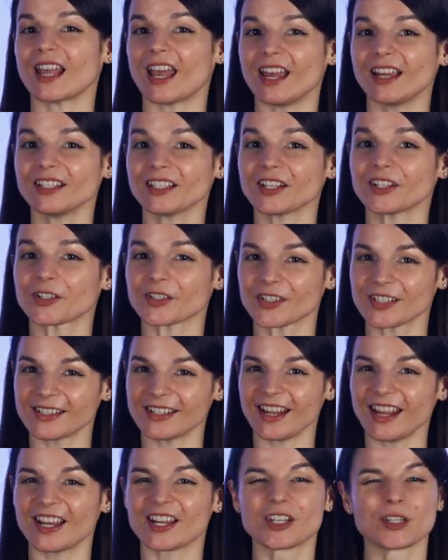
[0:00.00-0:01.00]
and
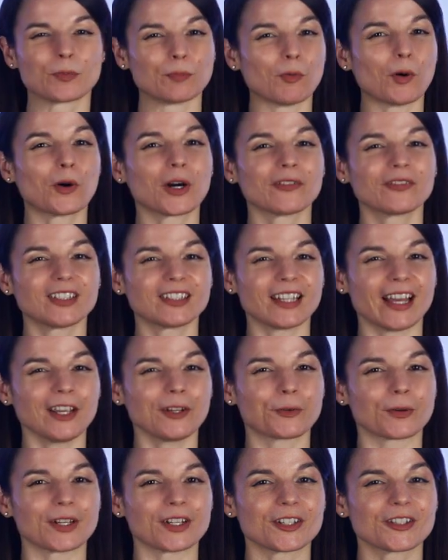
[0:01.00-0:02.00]
understand more of the
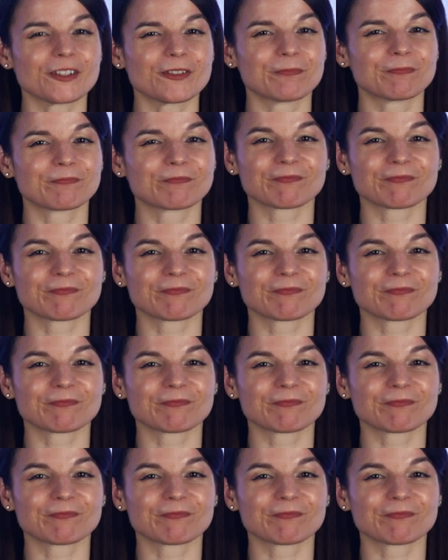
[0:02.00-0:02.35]
language?